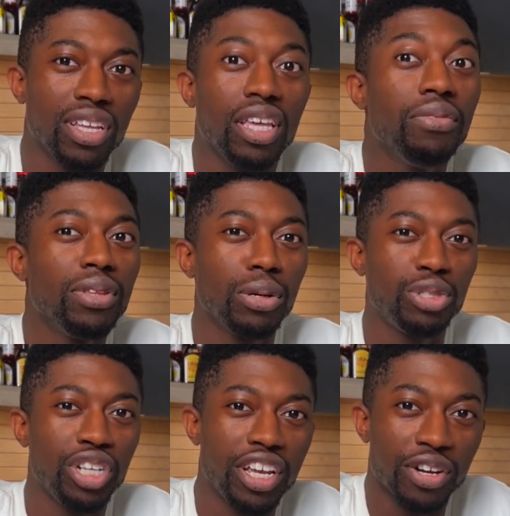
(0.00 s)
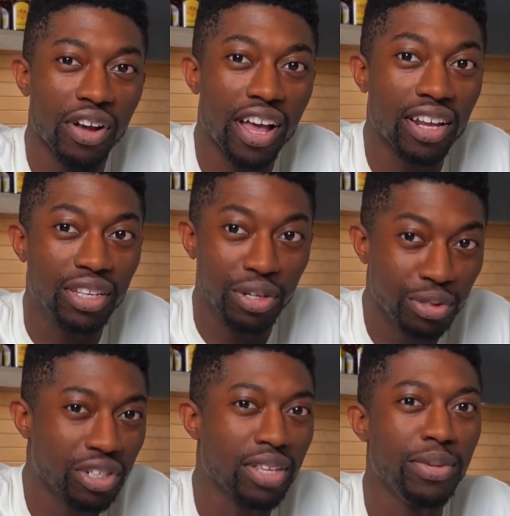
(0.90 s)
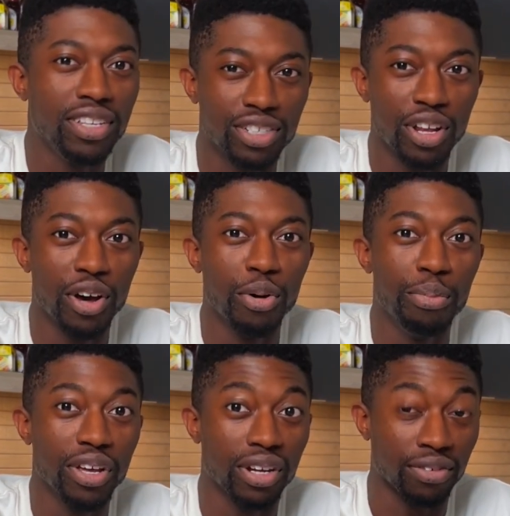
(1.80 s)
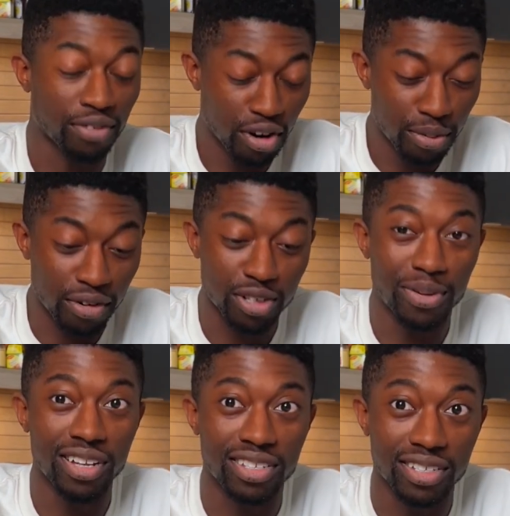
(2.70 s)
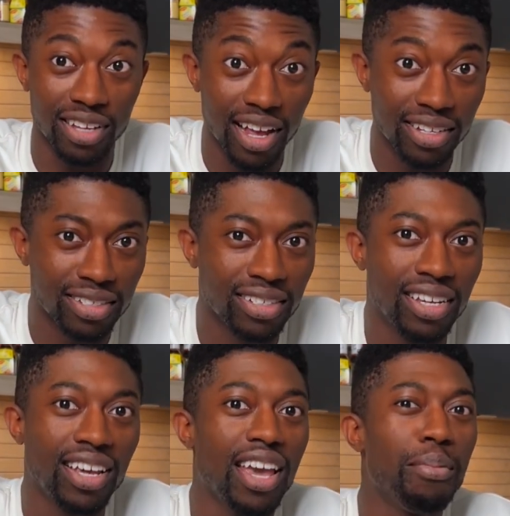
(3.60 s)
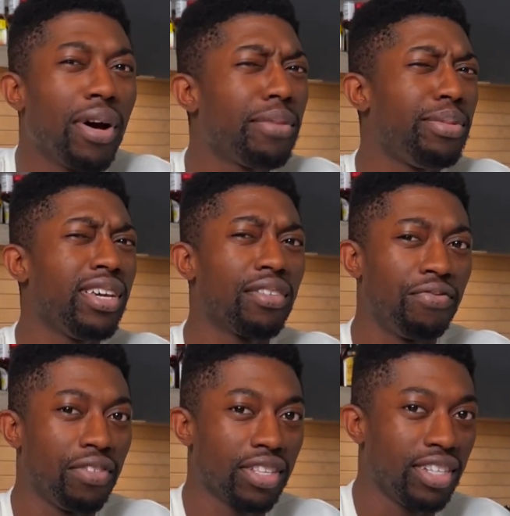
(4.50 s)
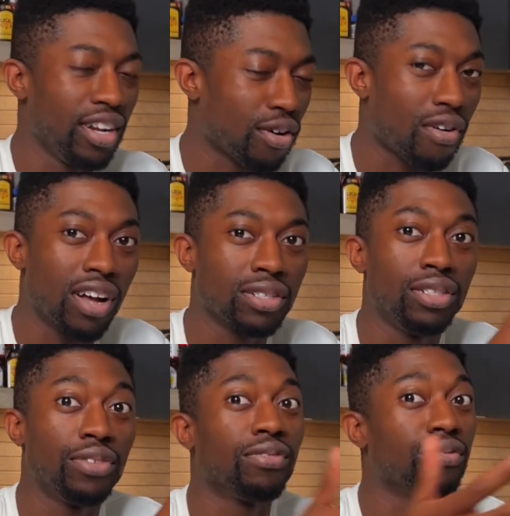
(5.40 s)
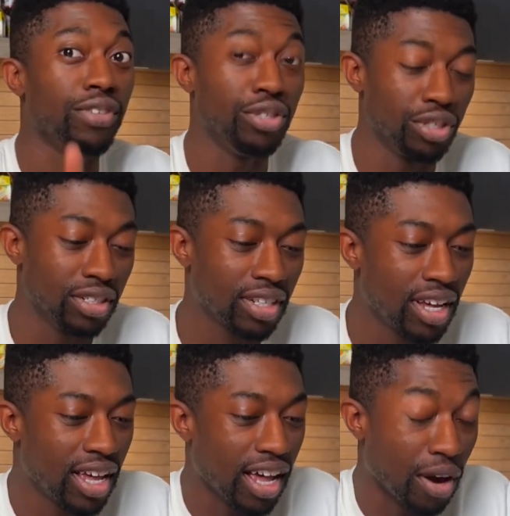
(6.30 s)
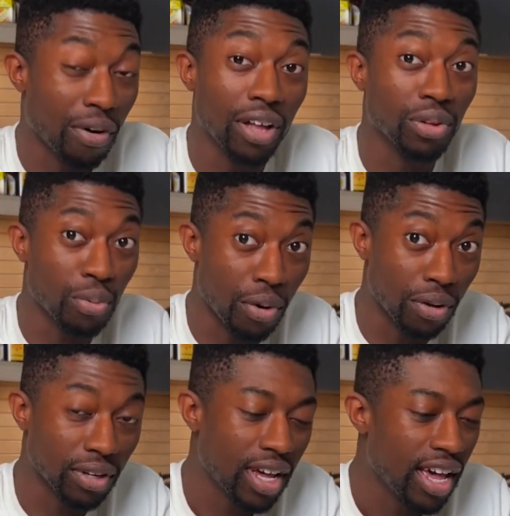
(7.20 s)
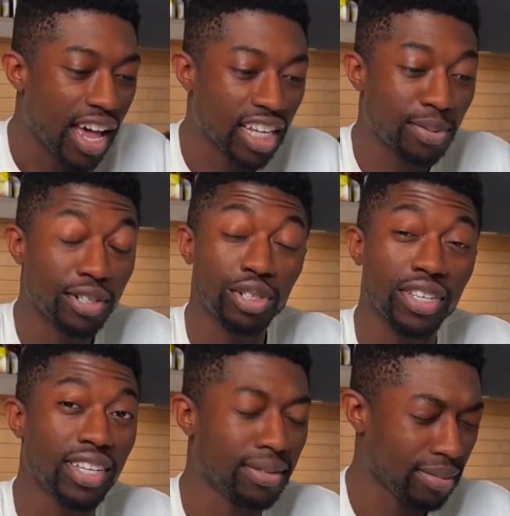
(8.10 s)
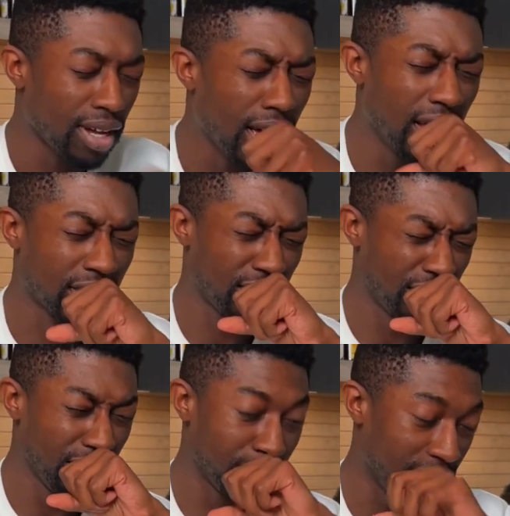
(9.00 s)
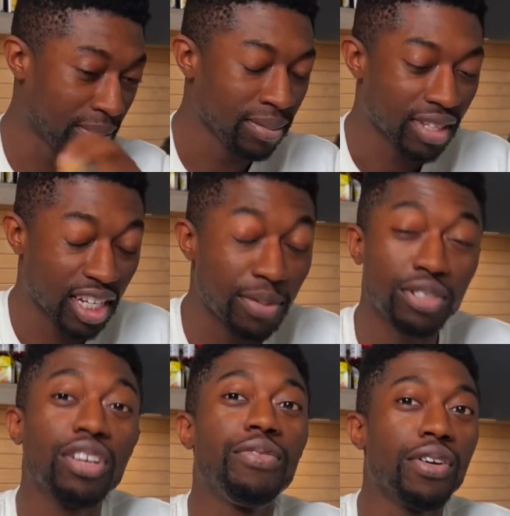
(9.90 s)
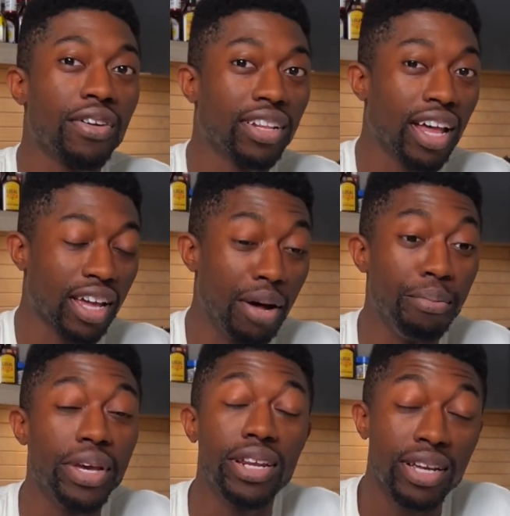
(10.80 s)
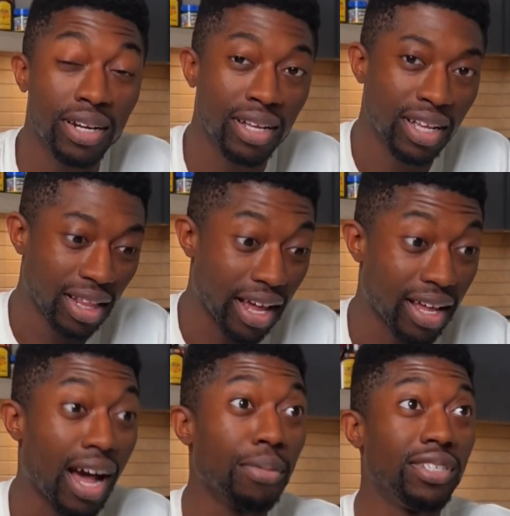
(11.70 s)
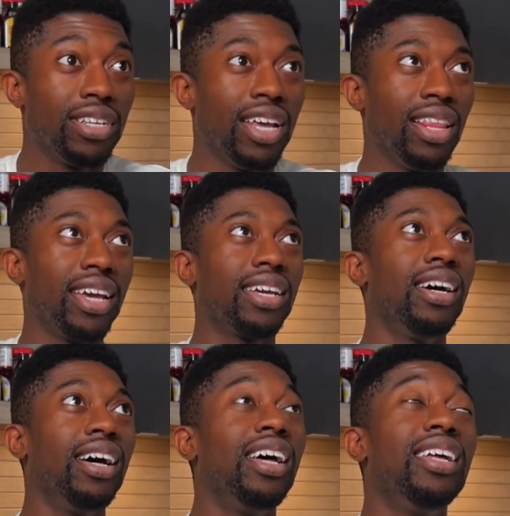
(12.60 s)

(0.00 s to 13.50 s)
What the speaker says: Even though shaking your head usually means no, but your verbal response is yes, it might be conflicting across different regions around the world, especially, especially if you're in like a meeting, like I would say like a